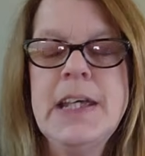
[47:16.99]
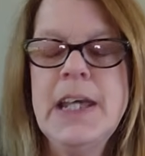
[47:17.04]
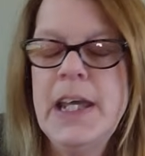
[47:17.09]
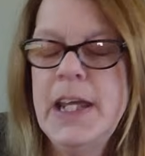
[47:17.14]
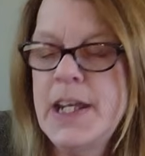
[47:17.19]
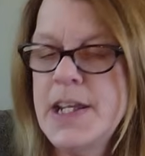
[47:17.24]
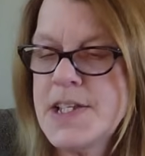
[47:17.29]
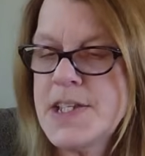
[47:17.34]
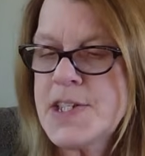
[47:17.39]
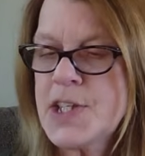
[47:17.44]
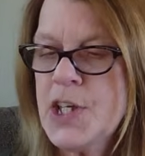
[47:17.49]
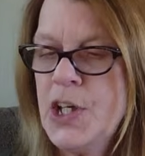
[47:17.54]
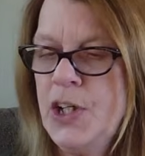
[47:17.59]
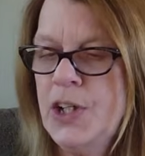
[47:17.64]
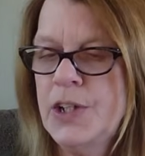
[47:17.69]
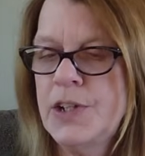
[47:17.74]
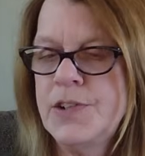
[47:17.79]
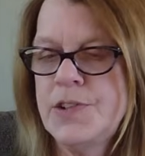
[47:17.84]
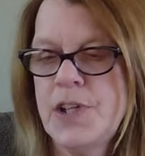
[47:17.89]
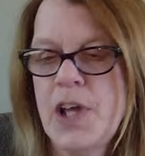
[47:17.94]
It is
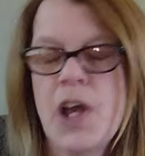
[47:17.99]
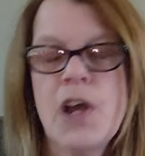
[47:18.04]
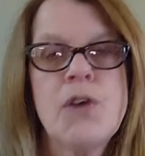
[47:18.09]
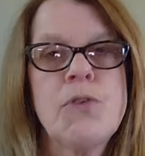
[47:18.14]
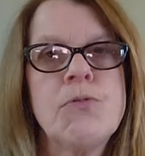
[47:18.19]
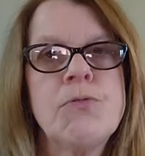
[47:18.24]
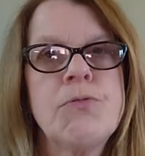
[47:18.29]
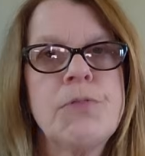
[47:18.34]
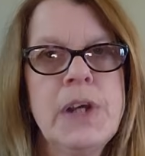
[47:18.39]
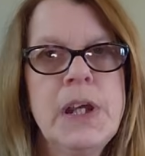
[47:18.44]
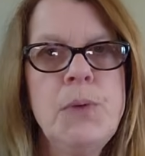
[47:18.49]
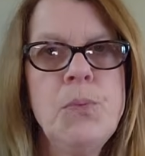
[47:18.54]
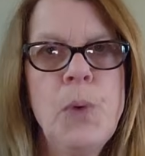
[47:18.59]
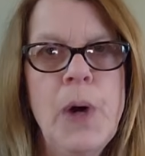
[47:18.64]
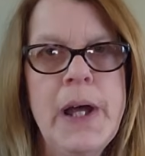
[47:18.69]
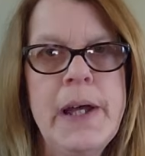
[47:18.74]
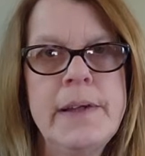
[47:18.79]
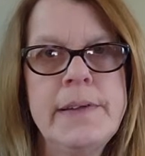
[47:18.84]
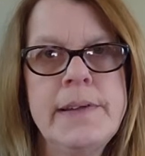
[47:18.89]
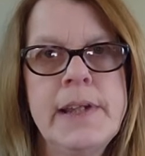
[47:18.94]
called
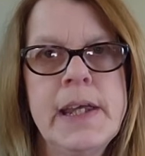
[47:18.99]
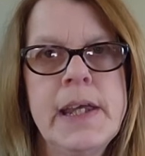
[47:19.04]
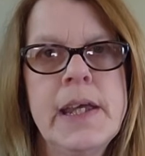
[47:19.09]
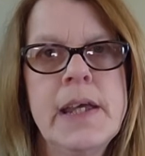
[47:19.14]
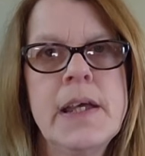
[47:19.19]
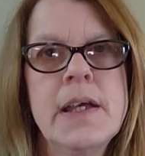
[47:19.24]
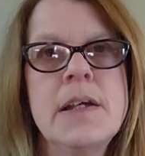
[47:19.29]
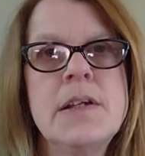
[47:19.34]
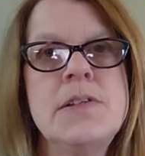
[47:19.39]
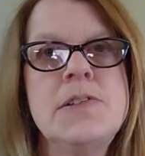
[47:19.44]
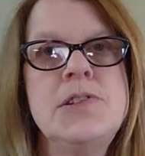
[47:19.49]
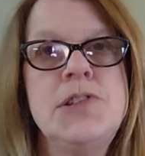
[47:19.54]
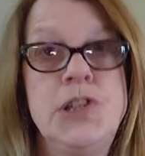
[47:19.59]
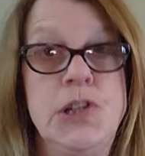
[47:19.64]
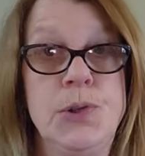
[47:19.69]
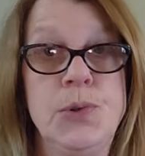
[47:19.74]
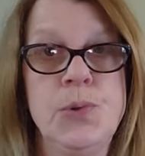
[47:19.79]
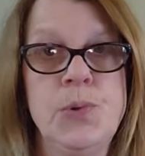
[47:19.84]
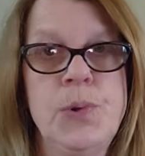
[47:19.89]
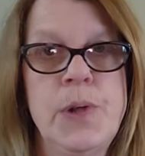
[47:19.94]
Rewilding
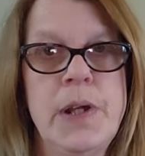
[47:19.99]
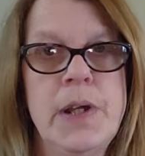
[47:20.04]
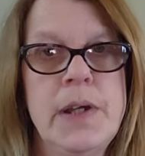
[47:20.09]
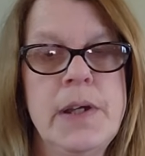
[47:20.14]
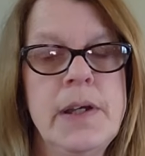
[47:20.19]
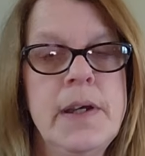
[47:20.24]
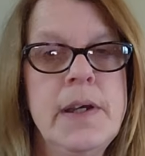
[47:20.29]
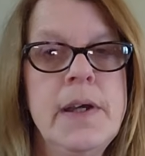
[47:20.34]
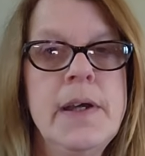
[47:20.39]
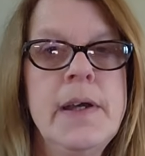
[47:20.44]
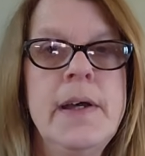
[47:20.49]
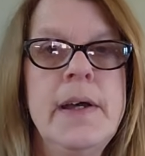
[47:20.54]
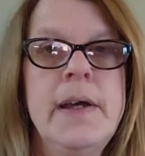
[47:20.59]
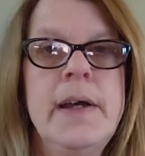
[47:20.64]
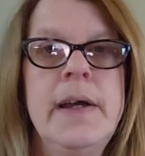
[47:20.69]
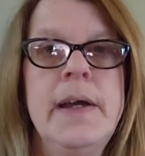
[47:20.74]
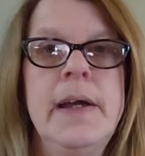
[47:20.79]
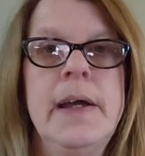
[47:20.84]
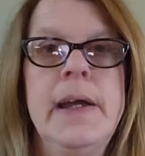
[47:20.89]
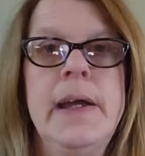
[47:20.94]
Jude.
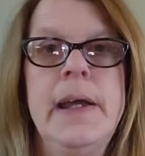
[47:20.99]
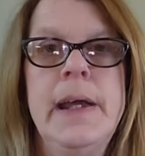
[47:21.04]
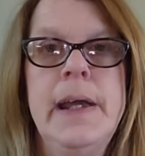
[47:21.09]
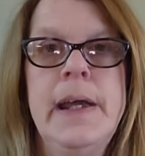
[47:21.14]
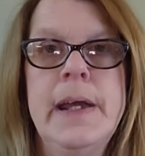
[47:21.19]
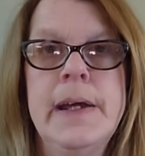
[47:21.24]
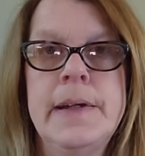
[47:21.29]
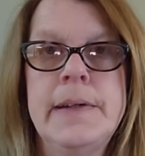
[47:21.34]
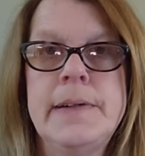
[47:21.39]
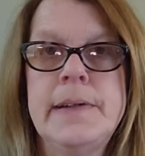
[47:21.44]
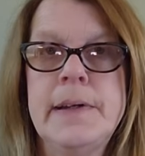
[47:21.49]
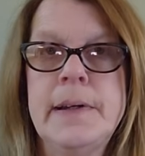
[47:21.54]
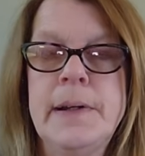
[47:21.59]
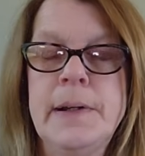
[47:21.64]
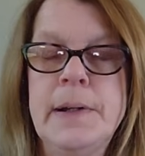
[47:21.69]
And